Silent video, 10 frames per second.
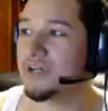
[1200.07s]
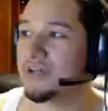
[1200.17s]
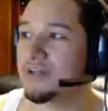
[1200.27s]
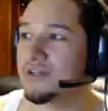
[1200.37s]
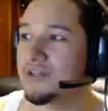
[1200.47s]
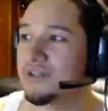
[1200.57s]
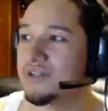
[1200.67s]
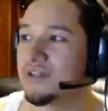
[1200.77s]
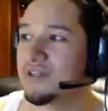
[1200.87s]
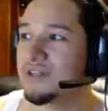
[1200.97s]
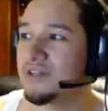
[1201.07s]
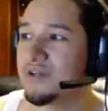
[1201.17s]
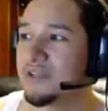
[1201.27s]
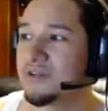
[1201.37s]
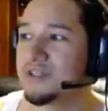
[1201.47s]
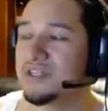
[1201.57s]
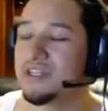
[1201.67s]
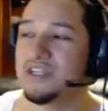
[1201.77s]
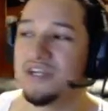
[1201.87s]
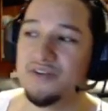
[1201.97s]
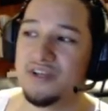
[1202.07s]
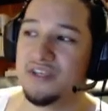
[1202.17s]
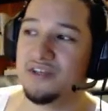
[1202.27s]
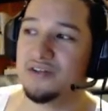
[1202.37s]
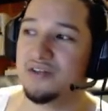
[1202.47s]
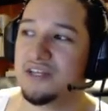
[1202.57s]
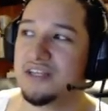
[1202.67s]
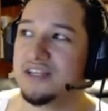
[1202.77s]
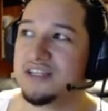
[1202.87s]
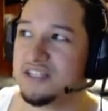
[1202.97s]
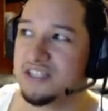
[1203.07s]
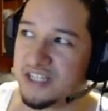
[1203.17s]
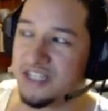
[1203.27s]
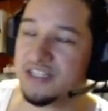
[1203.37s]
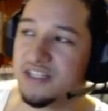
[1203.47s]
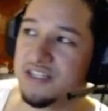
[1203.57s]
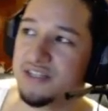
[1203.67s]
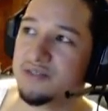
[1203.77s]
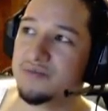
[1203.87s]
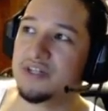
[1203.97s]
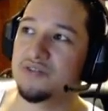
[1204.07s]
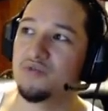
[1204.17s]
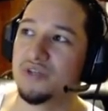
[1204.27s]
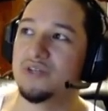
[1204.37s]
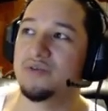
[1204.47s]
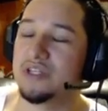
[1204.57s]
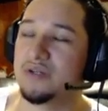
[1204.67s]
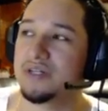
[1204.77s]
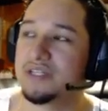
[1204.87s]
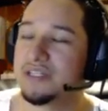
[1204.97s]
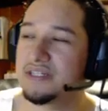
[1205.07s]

you can, you know, Ether Exchange area heal, and it just instantly heals them, like, really quickly.